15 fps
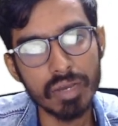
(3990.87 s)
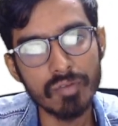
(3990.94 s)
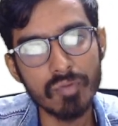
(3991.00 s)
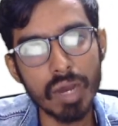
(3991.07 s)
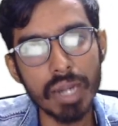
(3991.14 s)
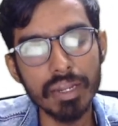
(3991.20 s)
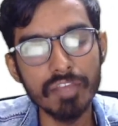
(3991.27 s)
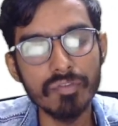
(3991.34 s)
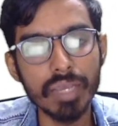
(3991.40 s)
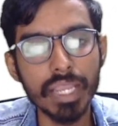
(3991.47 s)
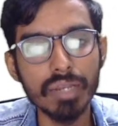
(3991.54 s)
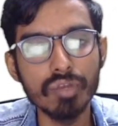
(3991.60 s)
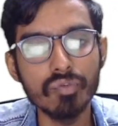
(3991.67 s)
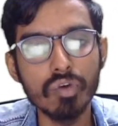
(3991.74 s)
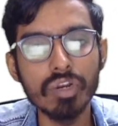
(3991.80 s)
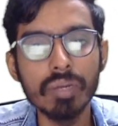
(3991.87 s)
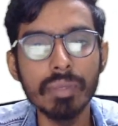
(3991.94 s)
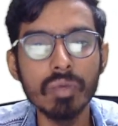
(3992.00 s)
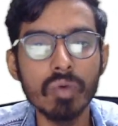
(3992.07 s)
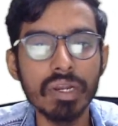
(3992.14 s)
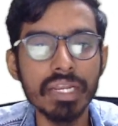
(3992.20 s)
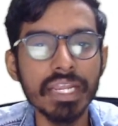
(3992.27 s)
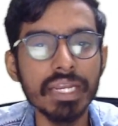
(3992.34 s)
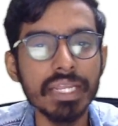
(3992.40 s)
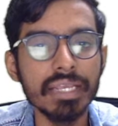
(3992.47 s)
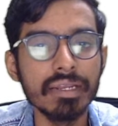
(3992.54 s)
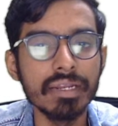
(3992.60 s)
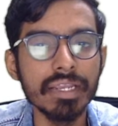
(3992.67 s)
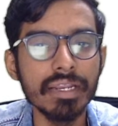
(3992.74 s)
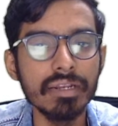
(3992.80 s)
45 into 4 will be 180,
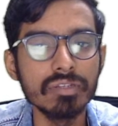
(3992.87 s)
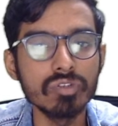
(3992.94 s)
right?